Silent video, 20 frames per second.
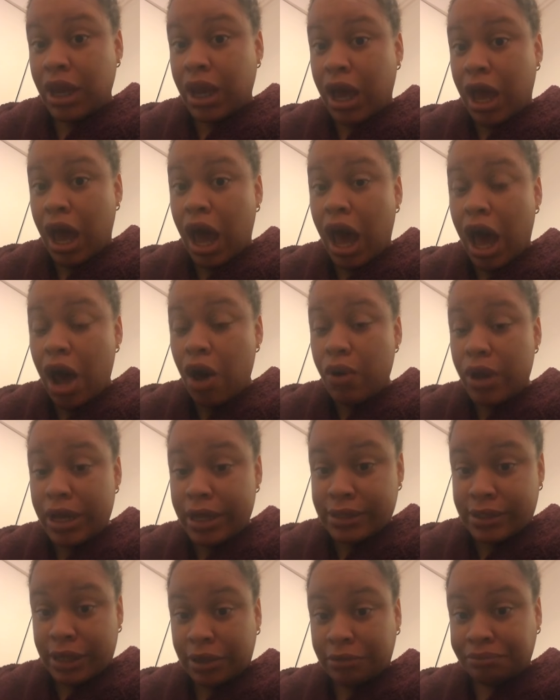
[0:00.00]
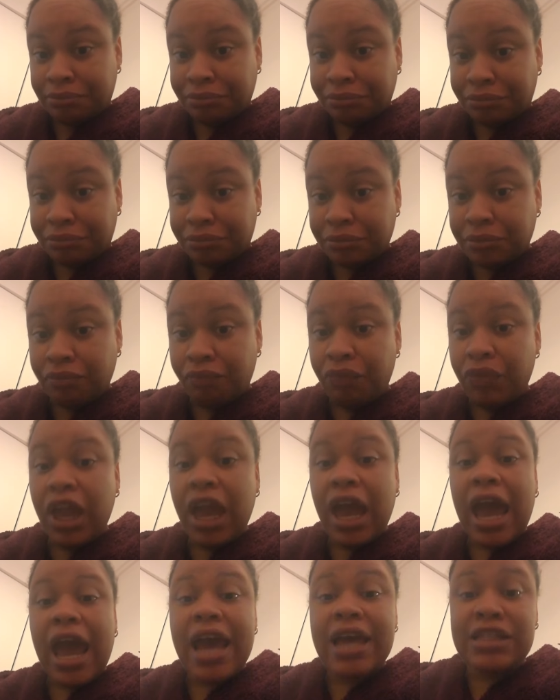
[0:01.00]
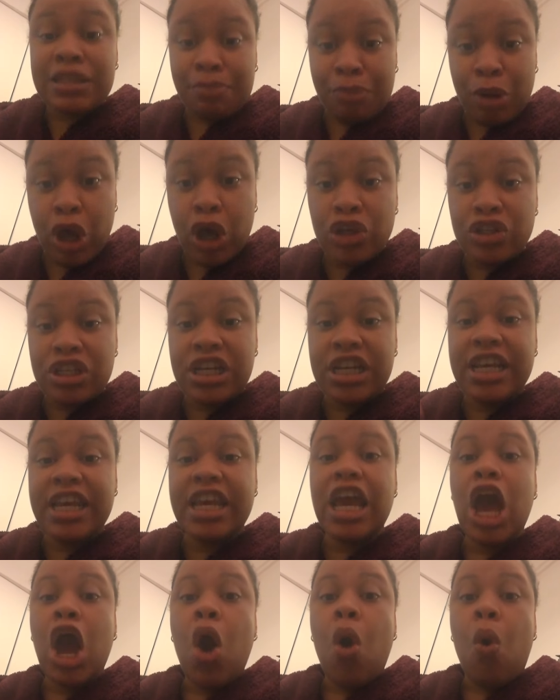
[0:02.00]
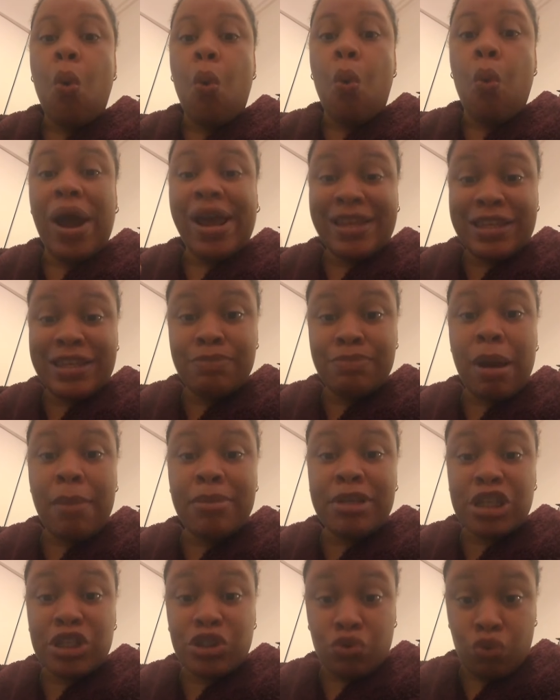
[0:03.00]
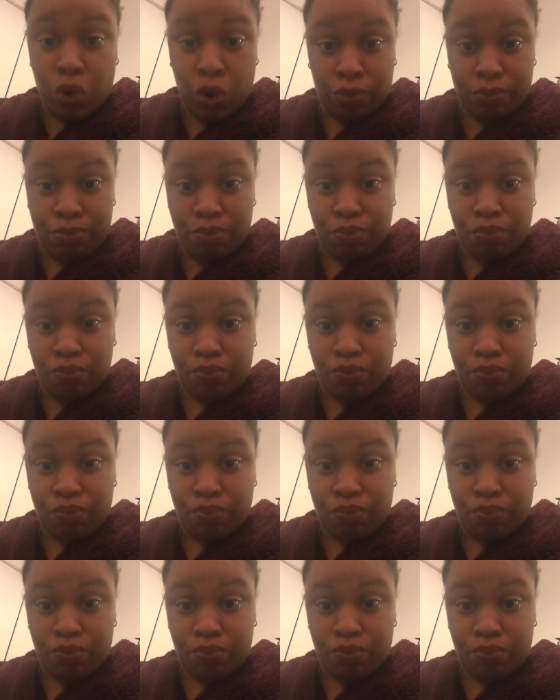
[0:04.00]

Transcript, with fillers: How is it a supposedly white supremacist group